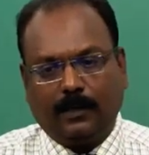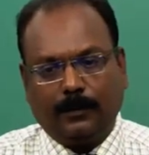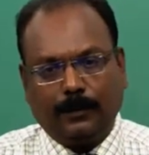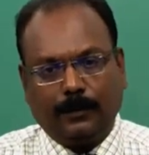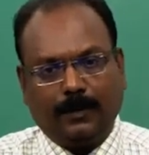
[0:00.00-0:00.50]

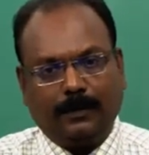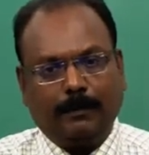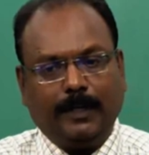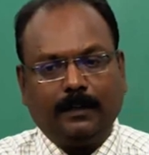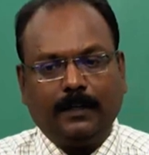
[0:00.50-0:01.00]
now you
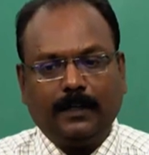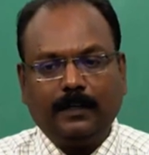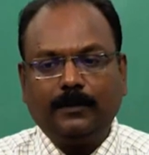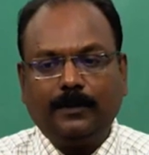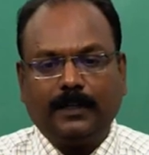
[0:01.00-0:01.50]
can make
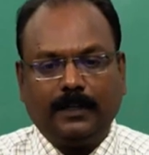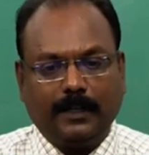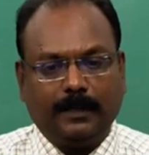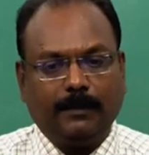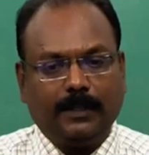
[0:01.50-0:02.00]
that into a
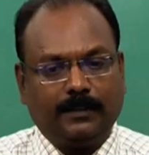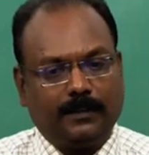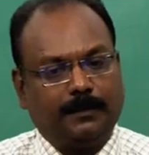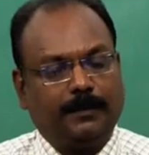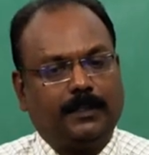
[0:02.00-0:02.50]
game like
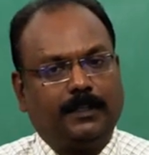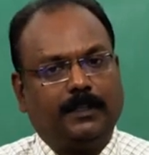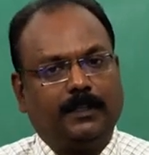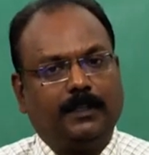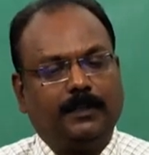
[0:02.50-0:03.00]

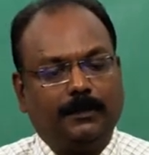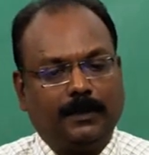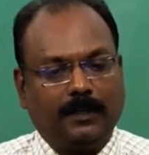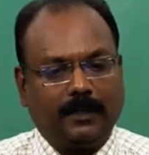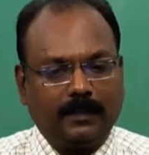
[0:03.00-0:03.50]
situation and then you
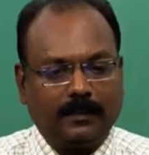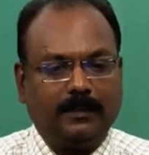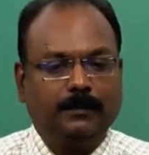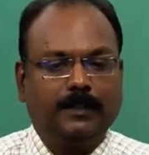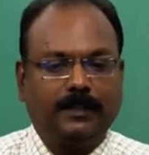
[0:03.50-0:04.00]
can
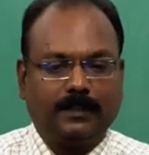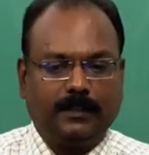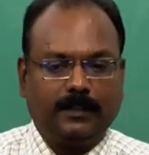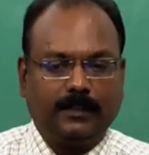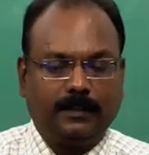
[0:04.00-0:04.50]
ask them their
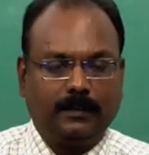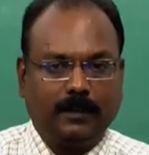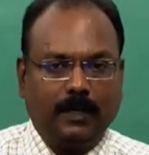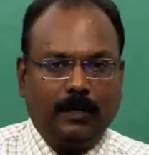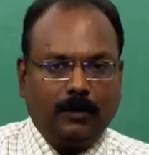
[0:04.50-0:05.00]

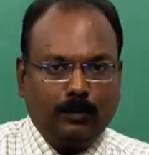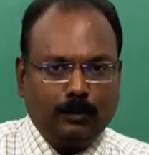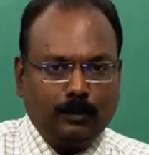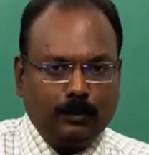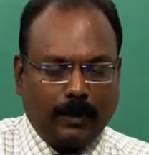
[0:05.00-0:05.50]
suggestions
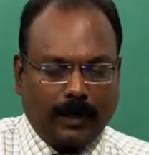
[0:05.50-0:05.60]
to